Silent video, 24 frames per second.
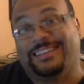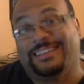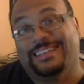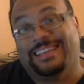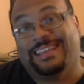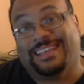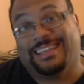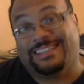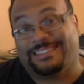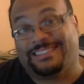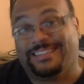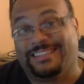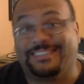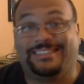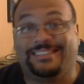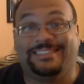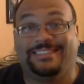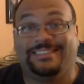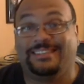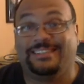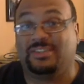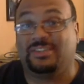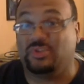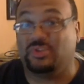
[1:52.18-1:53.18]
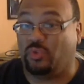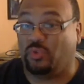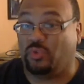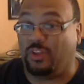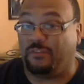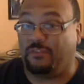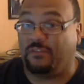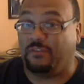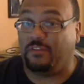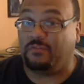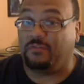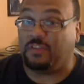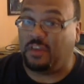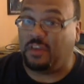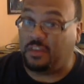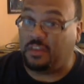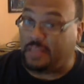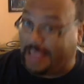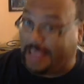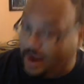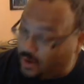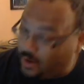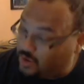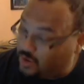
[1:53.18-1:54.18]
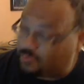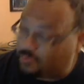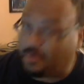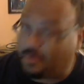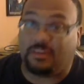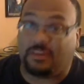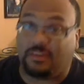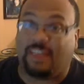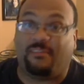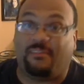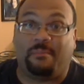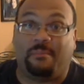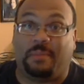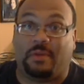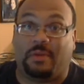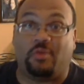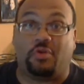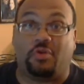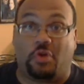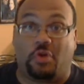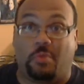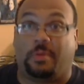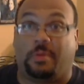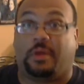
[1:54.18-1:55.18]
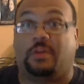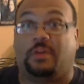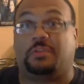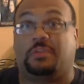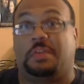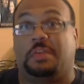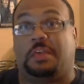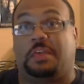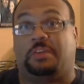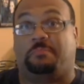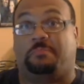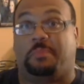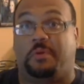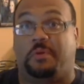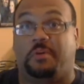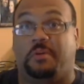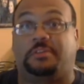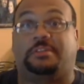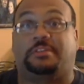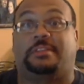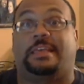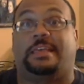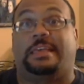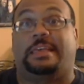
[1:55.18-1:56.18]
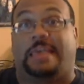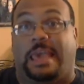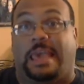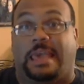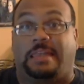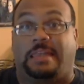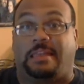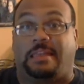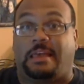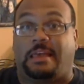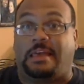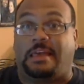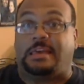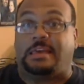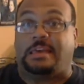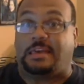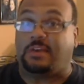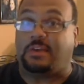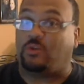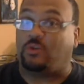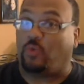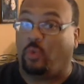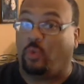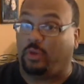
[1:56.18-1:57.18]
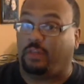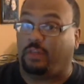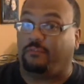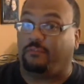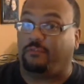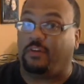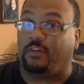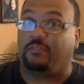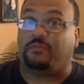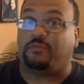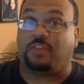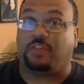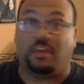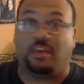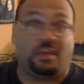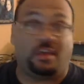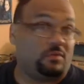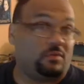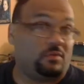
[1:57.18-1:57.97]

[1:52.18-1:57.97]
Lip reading: inconsistencies in 2015, they are expected to have a better year because of the experience they gained in 2015.